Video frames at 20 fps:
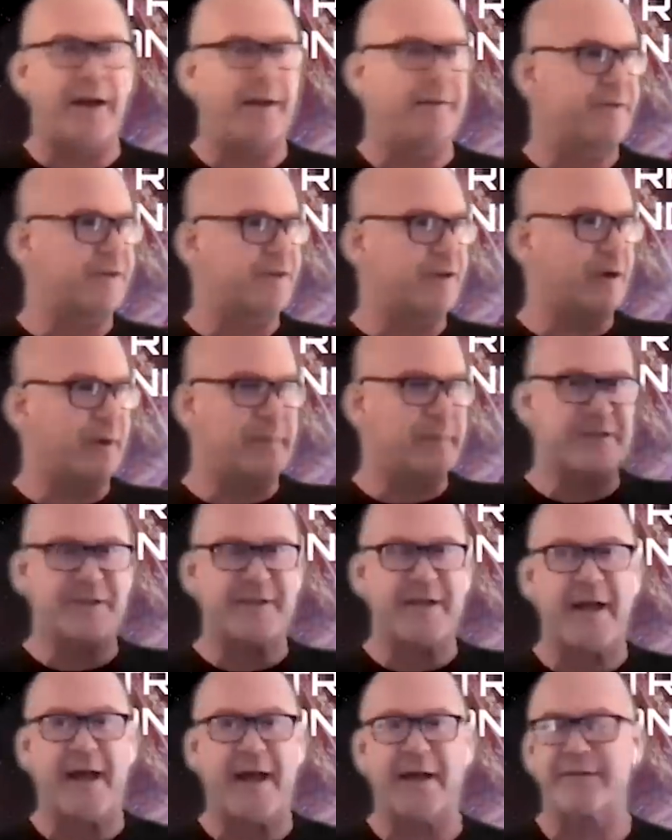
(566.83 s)
They've got
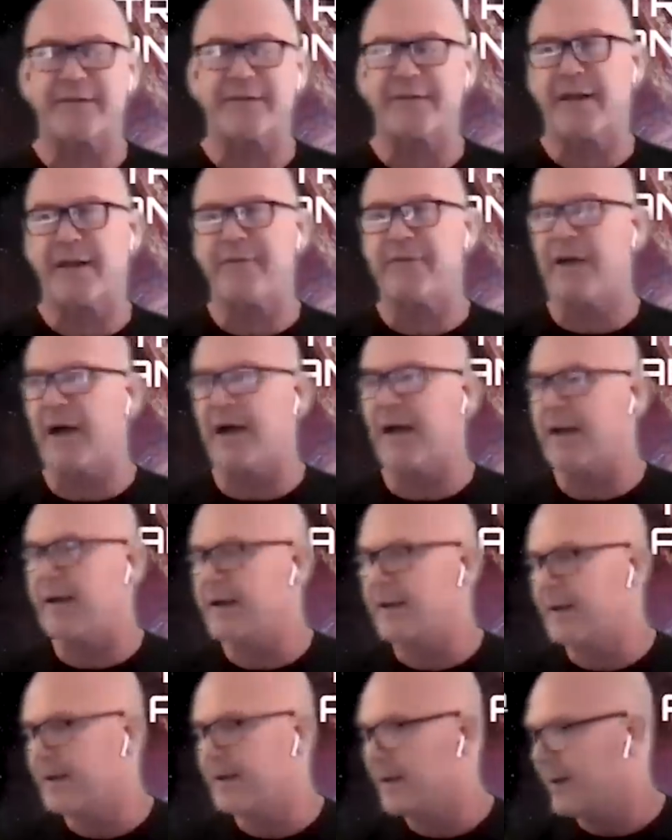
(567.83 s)
thermostats. They've
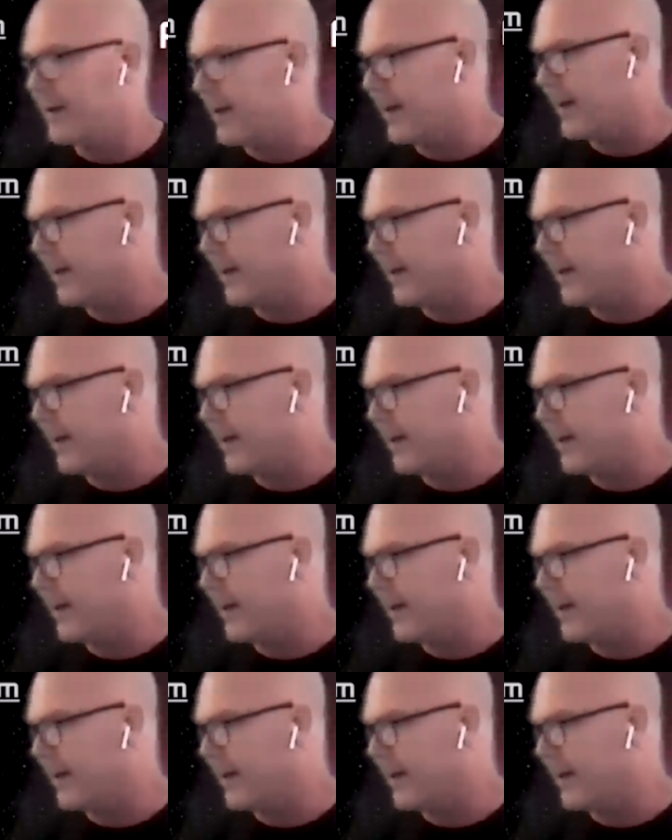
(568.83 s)
got